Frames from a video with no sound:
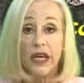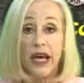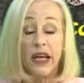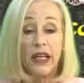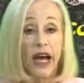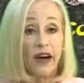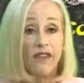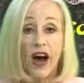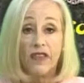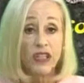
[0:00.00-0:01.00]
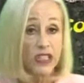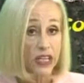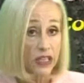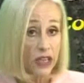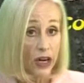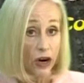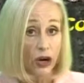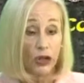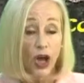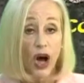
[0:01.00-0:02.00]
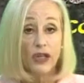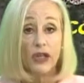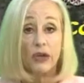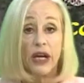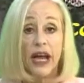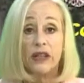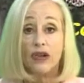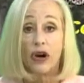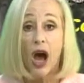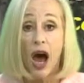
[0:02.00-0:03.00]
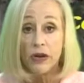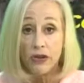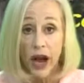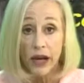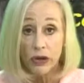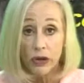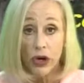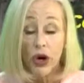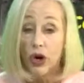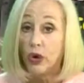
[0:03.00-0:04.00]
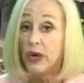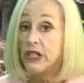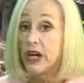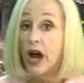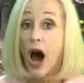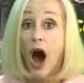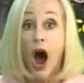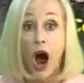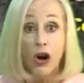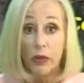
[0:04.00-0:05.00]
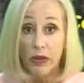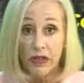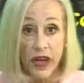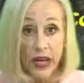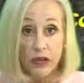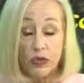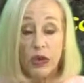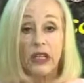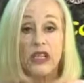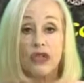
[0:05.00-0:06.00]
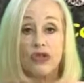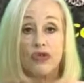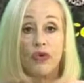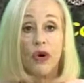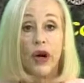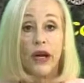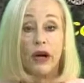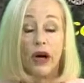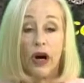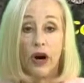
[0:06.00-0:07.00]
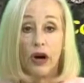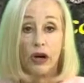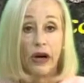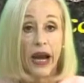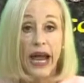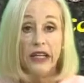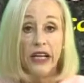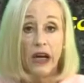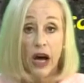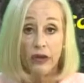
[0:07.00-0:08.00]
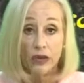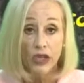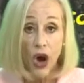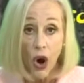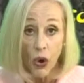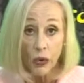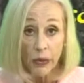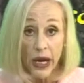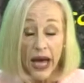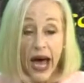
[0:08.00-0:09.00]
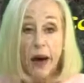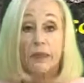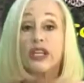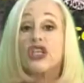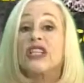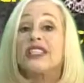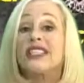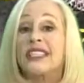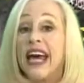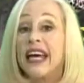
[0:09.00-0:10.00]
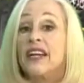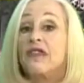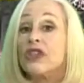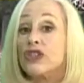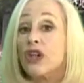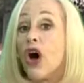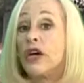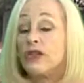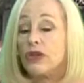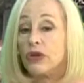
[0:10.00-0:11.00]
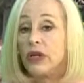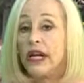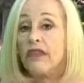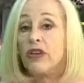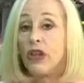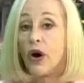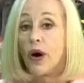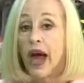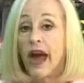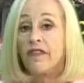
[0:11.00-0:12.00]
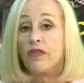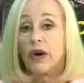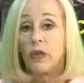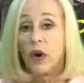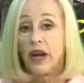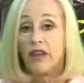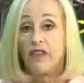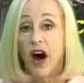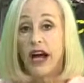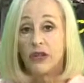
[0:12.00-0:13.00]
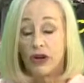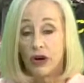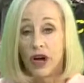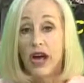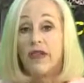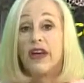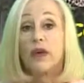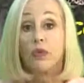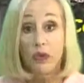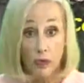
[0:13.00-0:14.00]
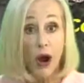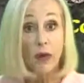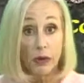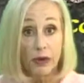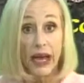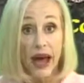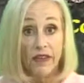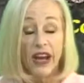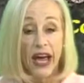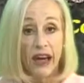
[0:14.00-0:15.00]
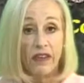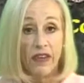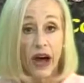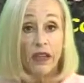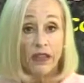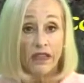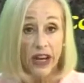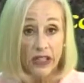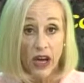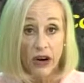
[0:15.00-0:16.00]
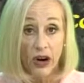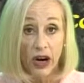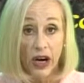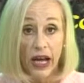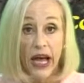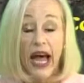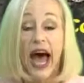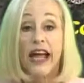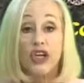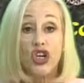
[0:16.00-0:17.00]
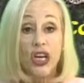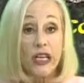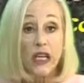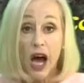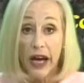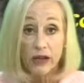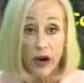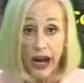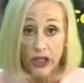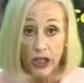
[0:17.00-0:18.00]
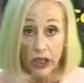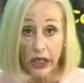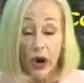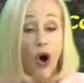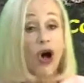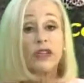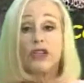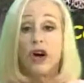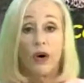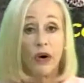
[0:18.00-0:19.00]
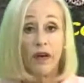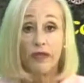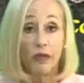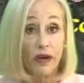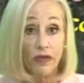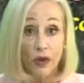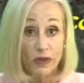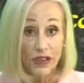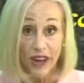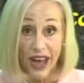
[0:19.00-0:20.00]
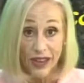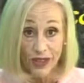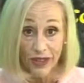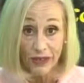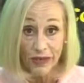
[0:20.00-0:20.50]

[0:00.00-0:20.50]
in like a 5 or 6 year lawsuit against her contractor who had done horrible things, really destroyed her 1800s home. But she stayed in this lawsuit even though everyone advised her that it would probably have negative health effects on her. And she died tragically also of 3 forms of cancer.